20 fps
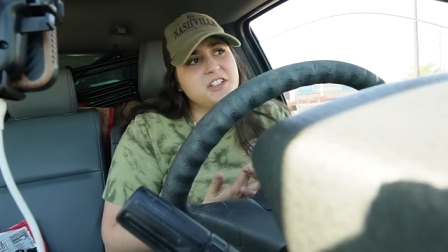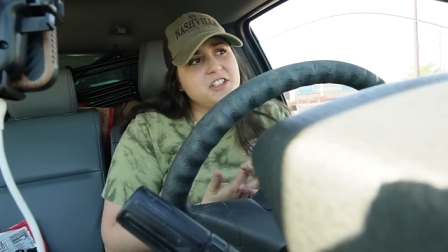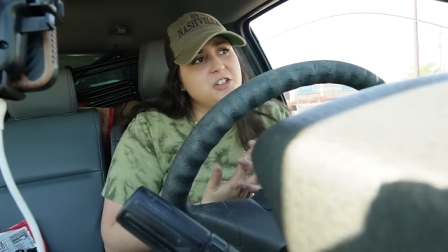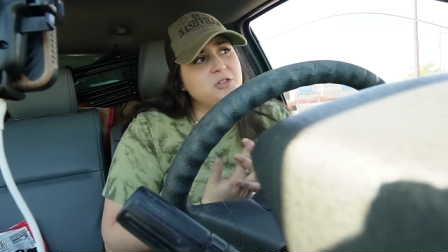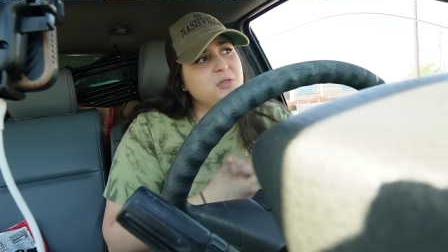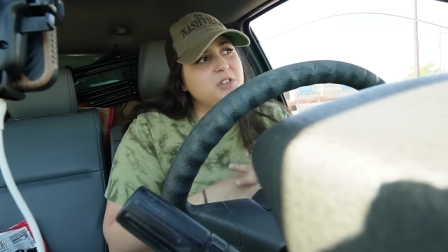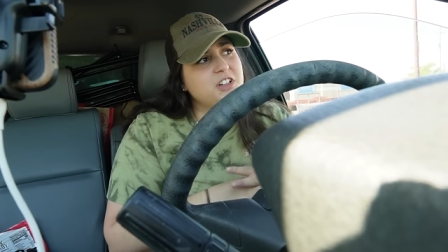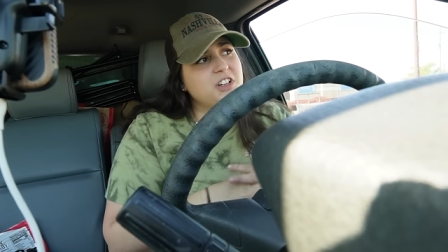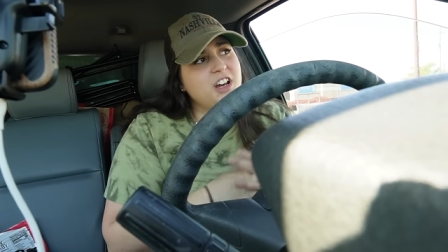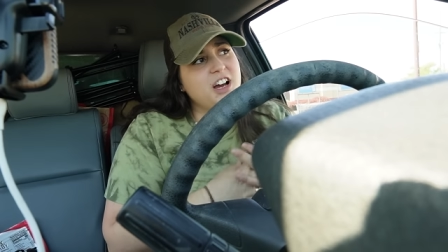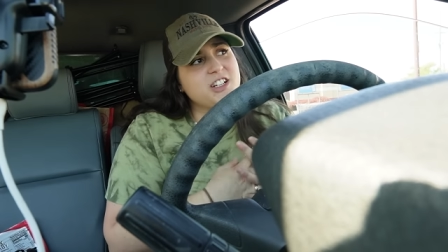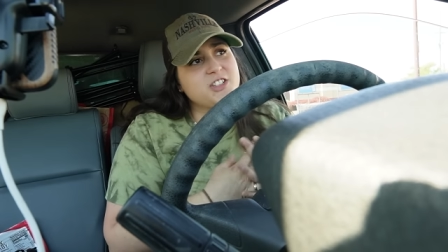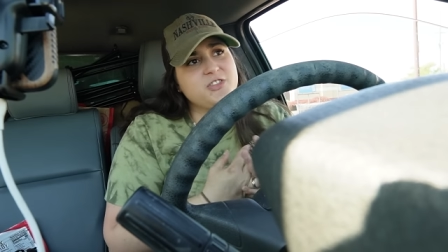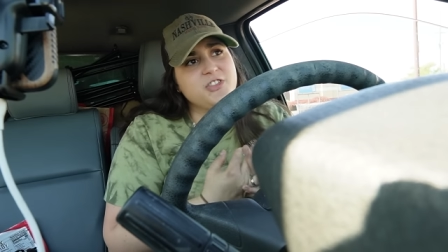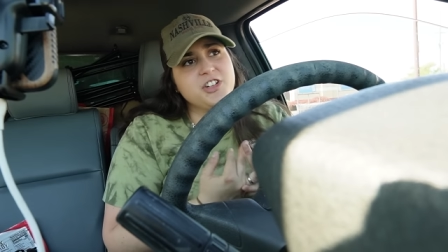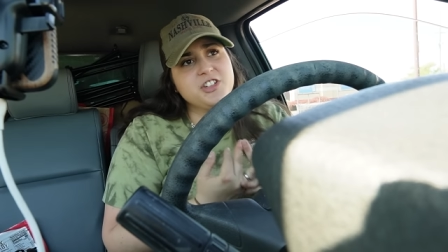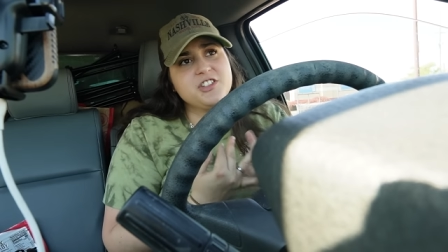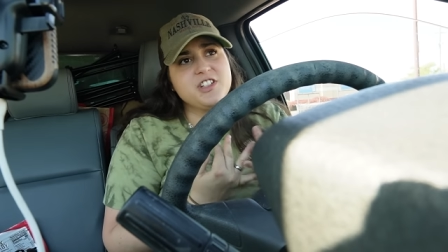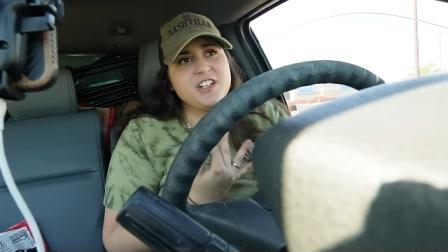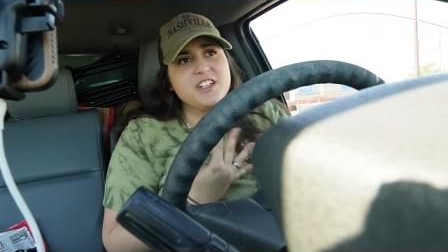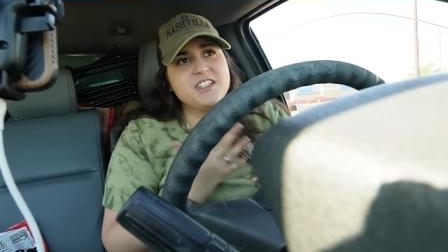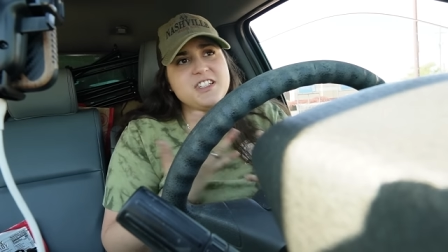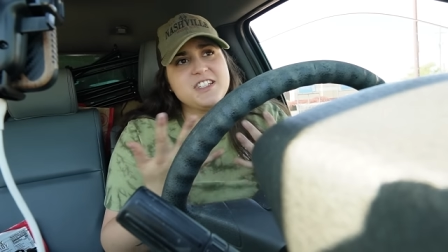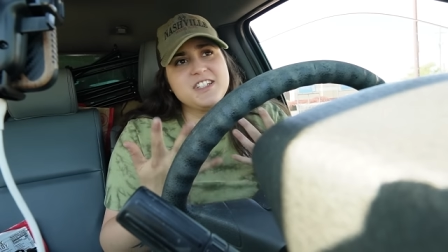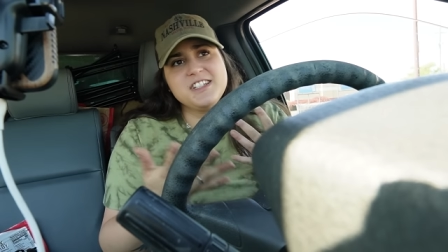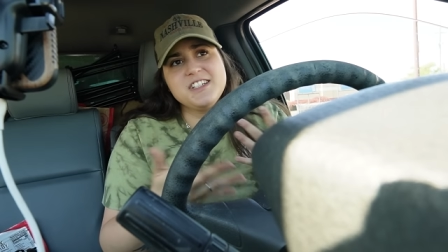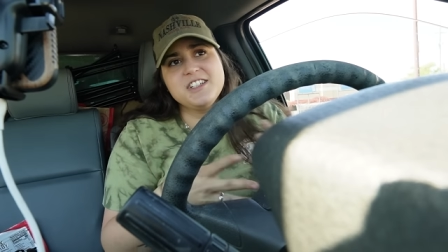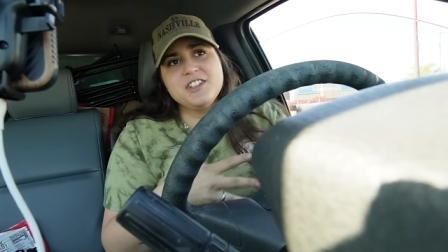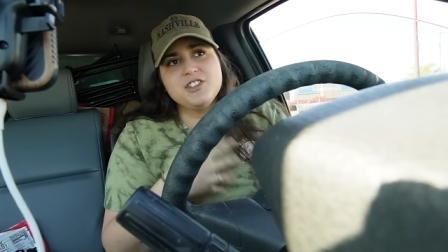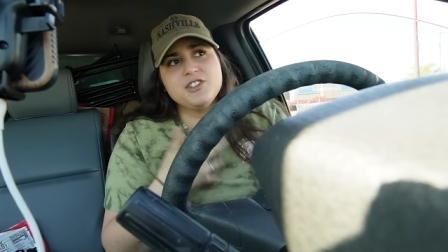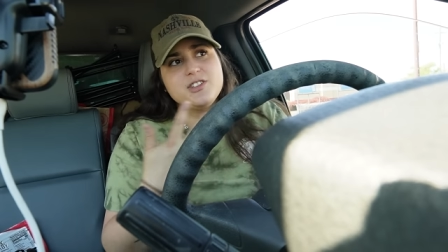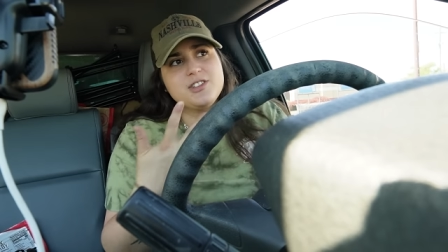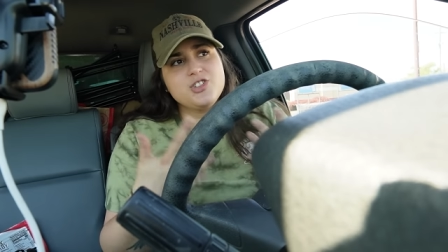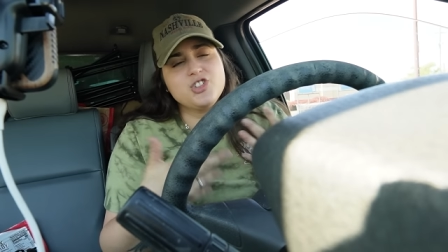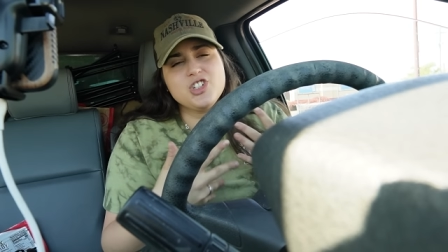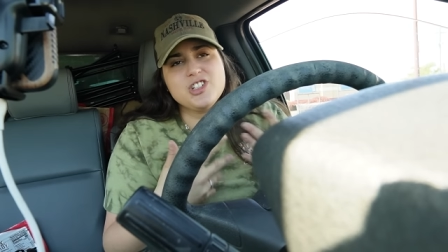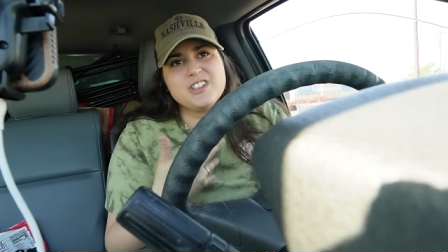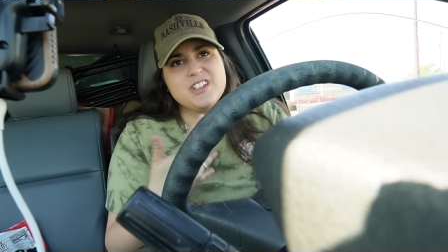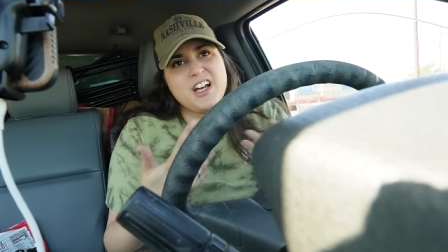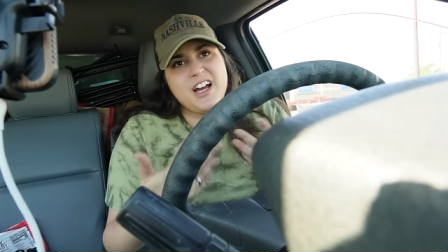it to, but Knoxville, Tennessee is
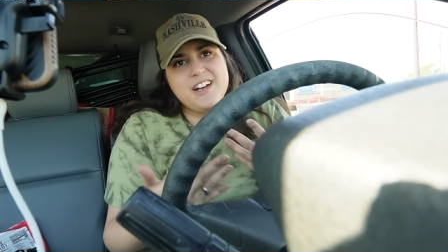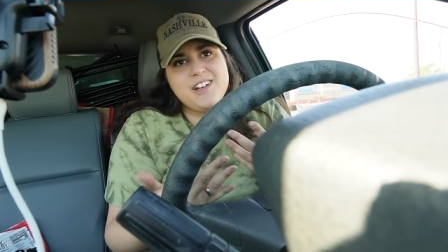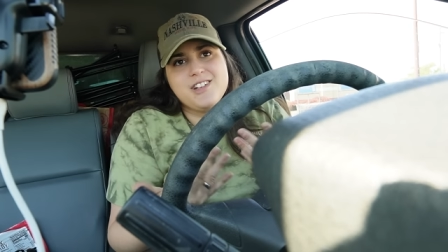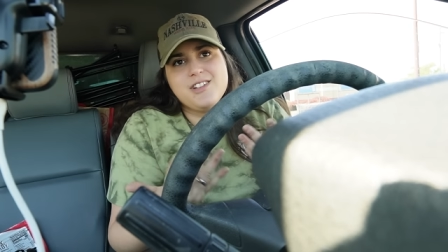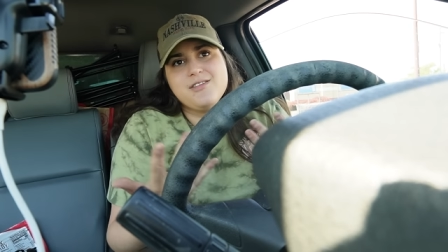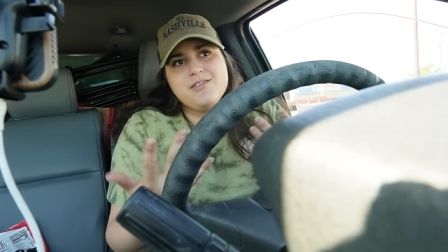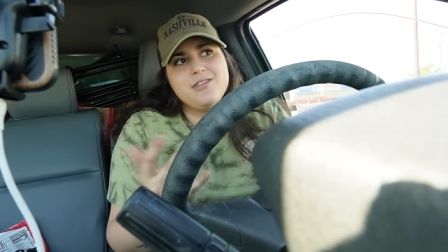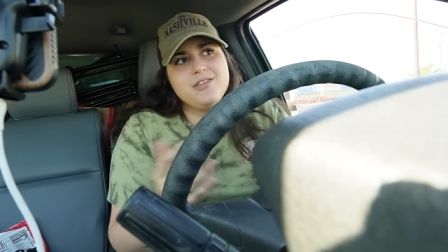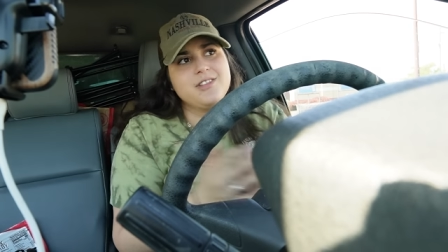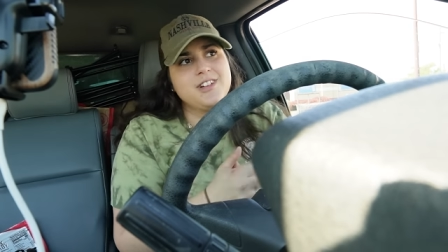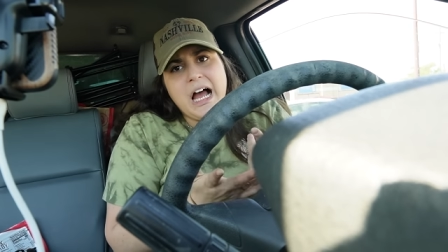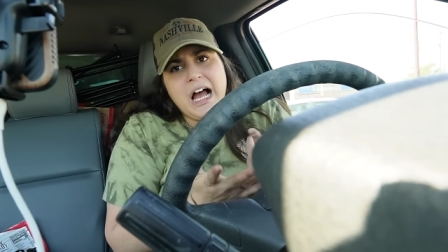just kind of,